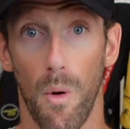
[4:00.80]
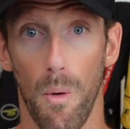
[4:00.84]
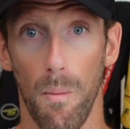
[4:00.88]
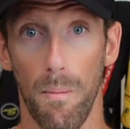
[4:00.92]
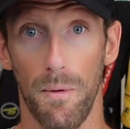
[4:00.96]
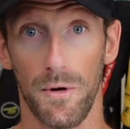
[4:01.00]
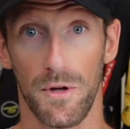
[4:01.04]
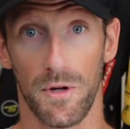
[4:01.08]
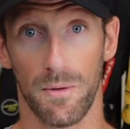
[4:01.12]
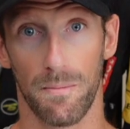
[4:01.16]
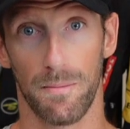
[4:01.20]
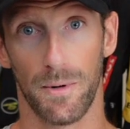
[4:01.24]

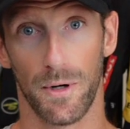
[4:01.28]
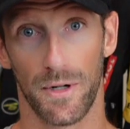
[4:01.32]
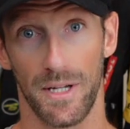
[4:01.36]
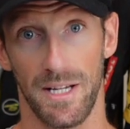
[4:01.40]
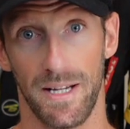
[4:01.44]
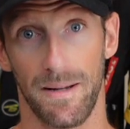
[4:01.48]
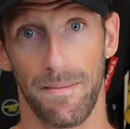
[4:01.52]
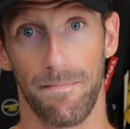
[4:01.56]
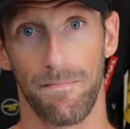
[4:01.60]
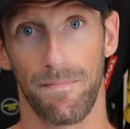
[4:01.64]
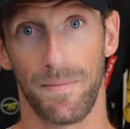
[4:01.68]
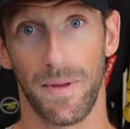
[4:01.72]
open your
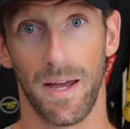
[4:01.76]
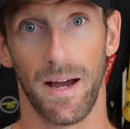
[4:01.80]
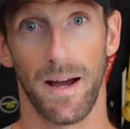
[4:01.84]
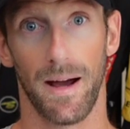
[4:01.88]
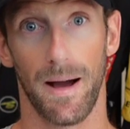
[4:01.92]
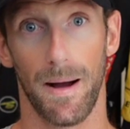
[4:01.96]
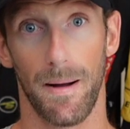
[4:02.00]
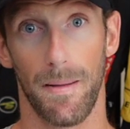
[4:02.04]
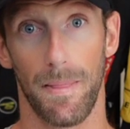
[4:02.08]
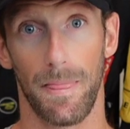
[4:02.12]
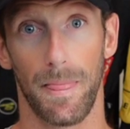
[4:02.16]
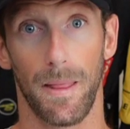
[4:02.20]
body
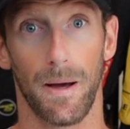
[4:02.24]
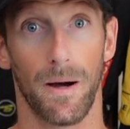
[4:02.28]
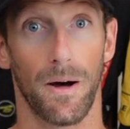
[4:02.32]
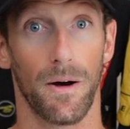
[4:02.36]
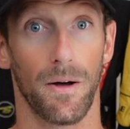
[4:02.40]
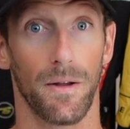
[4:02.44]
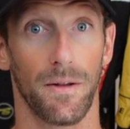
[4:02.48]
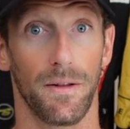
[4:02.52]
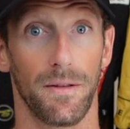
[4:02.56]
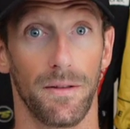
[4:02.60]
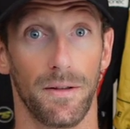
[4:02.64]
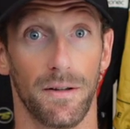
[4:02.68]

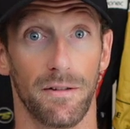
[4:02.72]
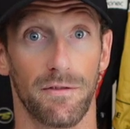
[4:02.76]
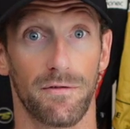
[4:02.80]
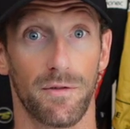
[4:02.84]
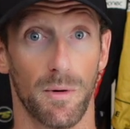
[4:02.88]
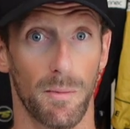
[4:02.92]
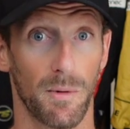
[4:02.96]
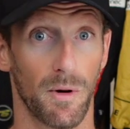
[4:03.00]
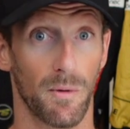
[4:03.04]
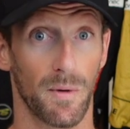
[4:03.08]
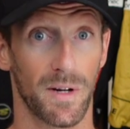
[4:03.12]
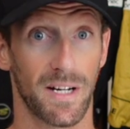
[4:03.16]
on the
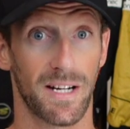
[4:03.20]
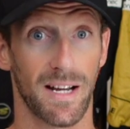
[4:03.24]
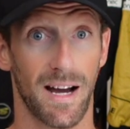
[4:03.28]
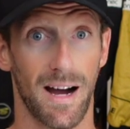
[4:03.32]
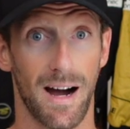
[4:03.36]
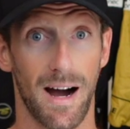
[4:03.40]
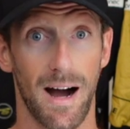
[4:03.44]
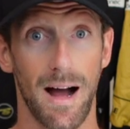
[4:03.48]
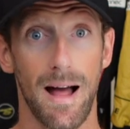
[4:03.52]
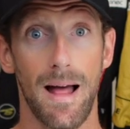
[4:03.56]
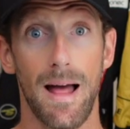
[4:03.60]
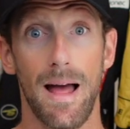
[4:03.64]
Formula One
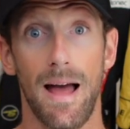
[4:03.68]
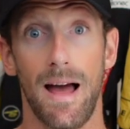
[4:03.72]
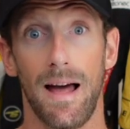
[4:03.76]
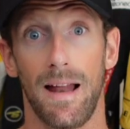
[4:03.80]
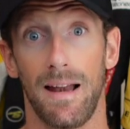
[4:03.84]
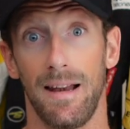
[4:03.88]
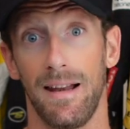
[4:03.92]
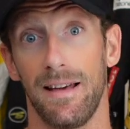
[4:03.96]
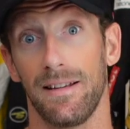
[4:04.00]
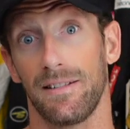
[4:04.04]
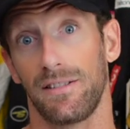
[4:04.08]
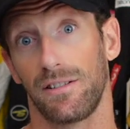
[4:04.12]
car,
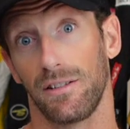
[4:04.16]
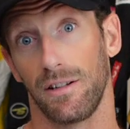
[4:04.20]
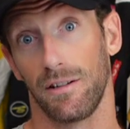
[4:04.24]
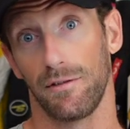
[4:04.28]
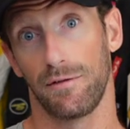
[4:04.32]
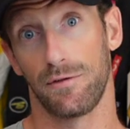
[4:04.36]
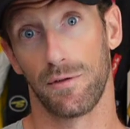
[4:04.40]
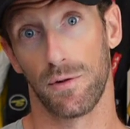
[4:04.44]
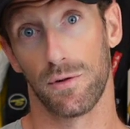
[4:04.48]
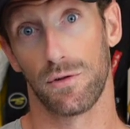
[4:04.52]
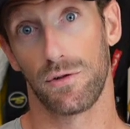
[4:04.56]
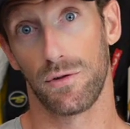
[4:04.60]
less
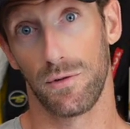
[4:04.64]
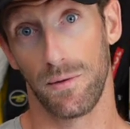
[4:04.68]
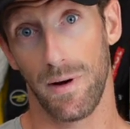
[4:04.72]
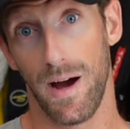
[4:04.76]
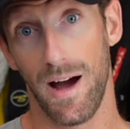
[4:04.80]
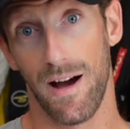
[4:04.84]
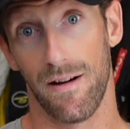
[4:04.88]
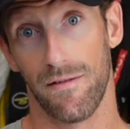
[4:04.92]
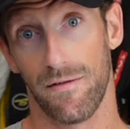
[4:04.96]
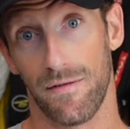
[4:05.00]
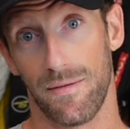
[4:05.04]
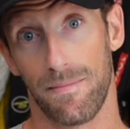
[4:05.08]
downforce you
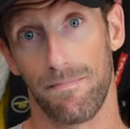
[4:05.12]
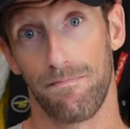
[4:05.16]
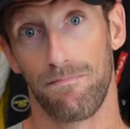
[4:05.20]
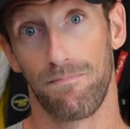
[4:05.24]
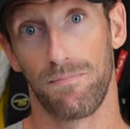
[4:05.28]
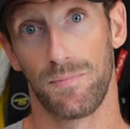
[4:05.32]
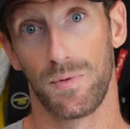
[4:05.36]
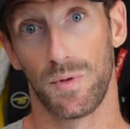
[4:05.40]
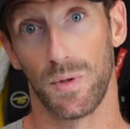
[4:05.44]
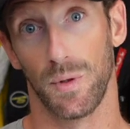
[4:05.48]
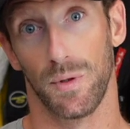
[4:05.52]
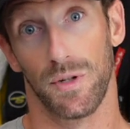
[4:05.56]
have.
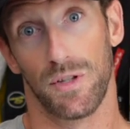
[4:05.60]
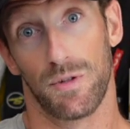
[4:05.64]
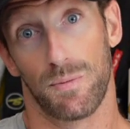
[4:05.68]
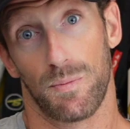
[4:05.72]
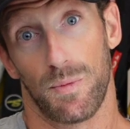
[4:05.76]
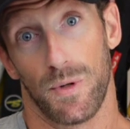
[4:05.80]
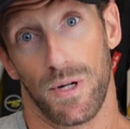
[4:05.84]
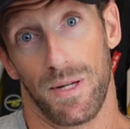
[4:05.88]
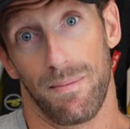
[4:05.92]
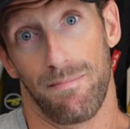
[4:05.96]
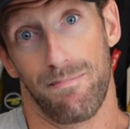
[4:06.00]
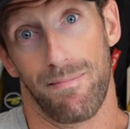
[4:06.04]
So it's
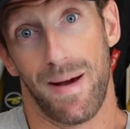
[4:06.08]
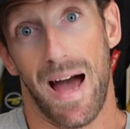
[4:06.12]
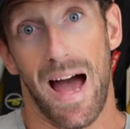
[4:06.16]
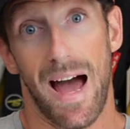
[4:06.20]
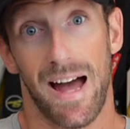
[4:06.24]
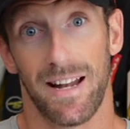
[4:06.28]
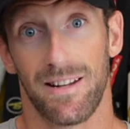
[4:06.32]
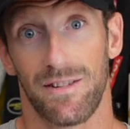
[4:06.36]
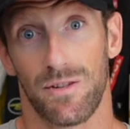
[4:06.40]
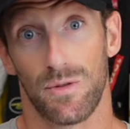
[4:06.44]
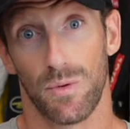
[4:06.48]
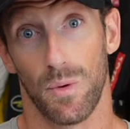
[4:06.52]
pretty
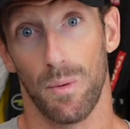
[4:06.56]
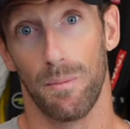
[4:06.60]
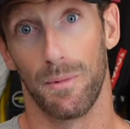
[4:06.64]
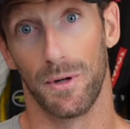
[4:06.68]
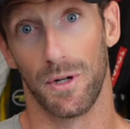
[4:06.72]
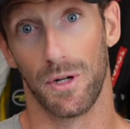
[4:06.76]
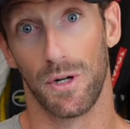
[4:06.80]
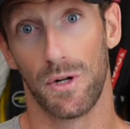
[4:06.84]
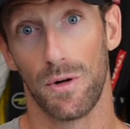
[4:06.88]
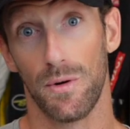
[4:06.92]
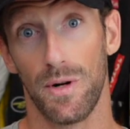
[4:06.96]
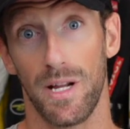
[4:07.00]
bad to
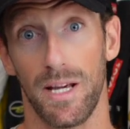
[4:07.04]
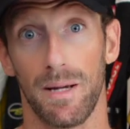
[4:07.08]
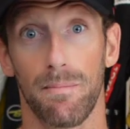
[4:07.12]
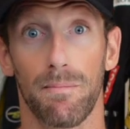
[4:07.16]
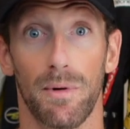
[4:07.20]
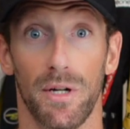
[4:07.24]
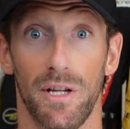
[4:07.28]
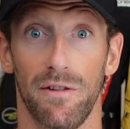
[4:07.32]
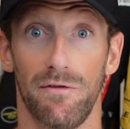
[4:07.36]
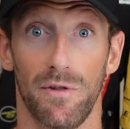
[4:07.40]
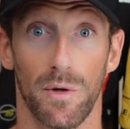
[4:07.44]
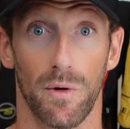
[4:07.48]
open the cooling,
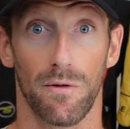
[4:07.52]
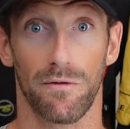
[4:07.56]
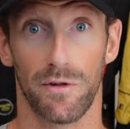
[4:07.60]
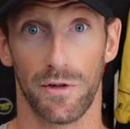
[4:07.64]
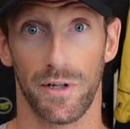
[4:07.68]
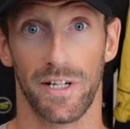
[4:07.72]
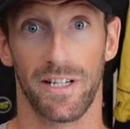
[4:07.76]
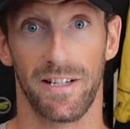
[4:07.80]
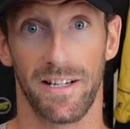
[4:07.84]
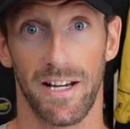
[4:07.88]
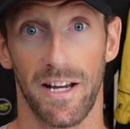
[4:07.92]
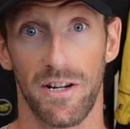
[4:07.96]
but if you
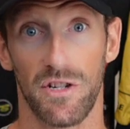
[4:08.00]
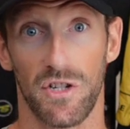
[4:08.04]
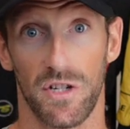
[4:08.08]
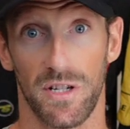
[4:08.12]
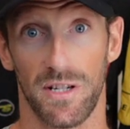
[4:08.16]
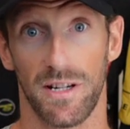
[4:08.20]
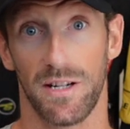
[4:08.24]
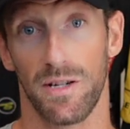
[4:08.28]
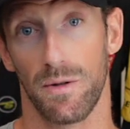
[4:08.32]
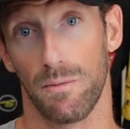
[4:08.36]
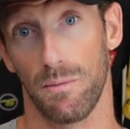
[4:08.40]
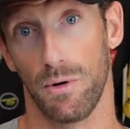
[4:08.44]
overheat the
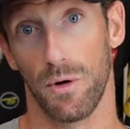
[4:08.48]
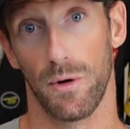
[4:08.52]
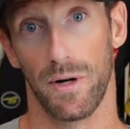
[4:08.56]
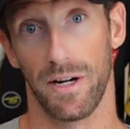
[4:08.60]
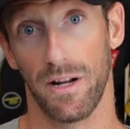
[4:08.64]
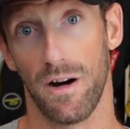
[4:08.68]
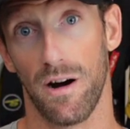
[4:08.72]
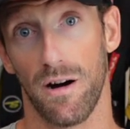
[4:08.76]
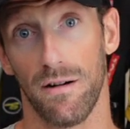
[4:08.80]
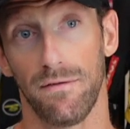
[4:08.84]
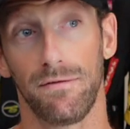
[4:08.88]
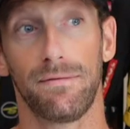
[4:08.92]
engine and you blow
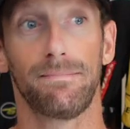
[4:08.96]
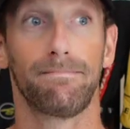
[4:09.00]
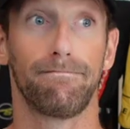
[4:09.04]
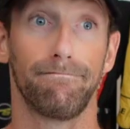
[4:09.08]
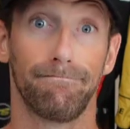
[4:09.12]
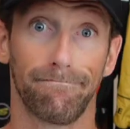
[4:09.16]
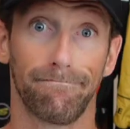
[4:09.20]
it off,